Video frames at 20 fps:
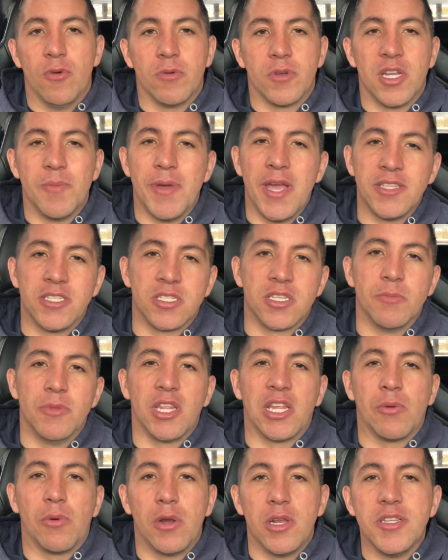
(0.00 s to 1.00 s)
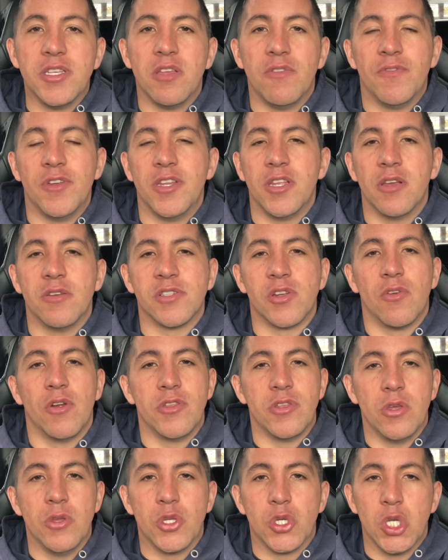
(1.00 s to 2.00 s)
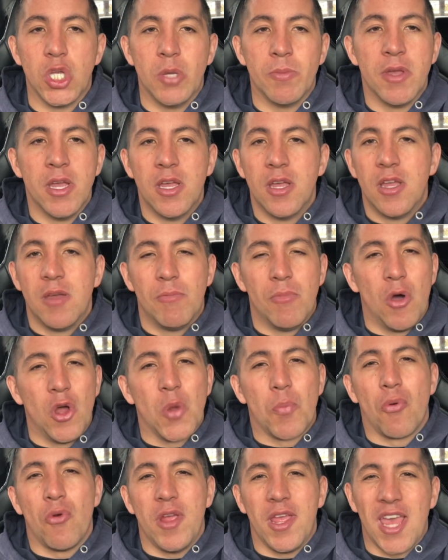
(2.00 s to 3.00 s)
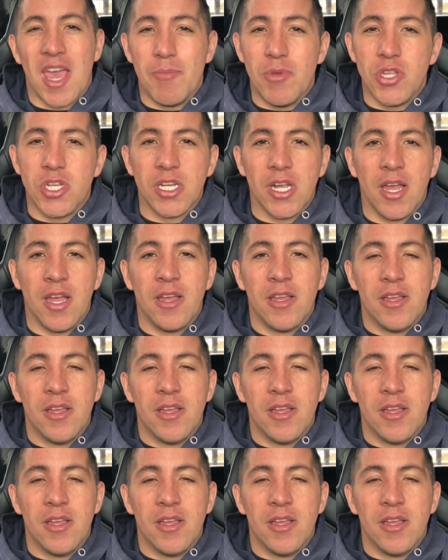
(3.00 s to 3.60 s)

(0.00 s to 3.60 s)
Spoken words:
Compared to some of the quality of videos that are on YouTube, mine are pretty amateur.